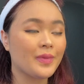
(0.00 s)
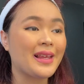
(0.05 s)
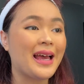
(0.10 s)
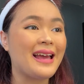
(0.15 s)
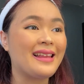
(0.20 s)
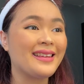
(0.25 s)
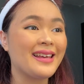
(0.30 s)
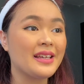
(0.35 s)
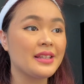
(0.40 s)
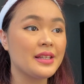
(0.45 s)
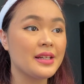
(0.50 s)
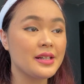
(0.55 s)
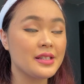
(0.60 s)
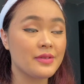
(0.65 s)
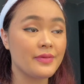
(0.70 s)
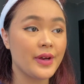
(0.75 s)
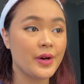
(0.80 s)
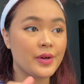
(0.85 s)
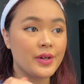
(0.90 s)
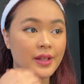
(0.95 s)
I like that it's
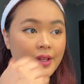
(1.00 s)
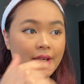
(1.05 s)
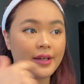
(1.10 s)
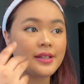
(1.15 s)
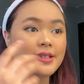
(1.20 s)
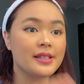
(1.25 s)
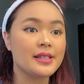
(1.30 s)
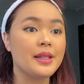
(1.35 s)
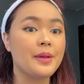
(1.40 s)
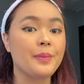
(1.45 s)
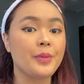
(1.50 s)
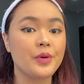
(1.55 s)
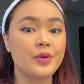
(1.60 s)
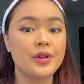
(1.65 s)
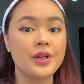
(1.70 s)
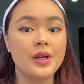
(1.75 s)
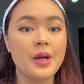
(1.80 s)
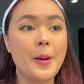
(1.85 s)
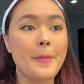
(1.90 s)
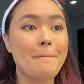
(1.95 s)
very like
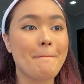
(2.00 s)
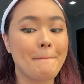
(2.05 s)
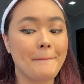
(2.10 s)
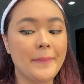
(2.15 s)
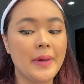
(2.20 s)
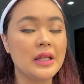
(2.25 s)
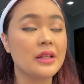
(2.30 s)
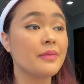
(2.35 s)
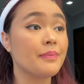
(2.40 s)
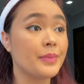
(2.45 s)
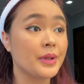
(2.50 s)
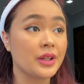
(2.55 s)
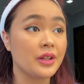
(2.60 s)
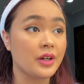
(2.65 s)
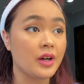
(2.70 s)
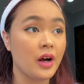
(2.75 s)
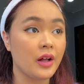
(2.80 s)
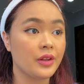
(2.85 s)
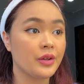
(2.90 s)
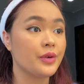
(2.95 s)
slippery, but the
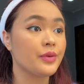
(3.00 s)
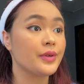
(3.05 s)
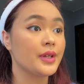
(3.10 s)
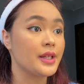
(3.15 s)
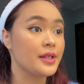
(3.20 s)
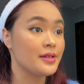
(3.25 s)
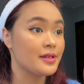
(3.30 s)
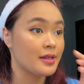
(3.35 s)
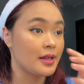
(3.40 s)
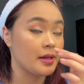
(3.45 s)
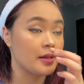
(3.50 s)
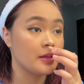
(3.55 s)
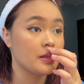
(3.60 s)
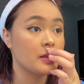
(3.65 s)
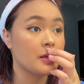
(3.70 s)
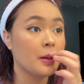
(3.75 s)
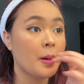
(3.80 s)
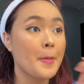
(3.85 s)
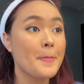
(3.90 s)
color really stays.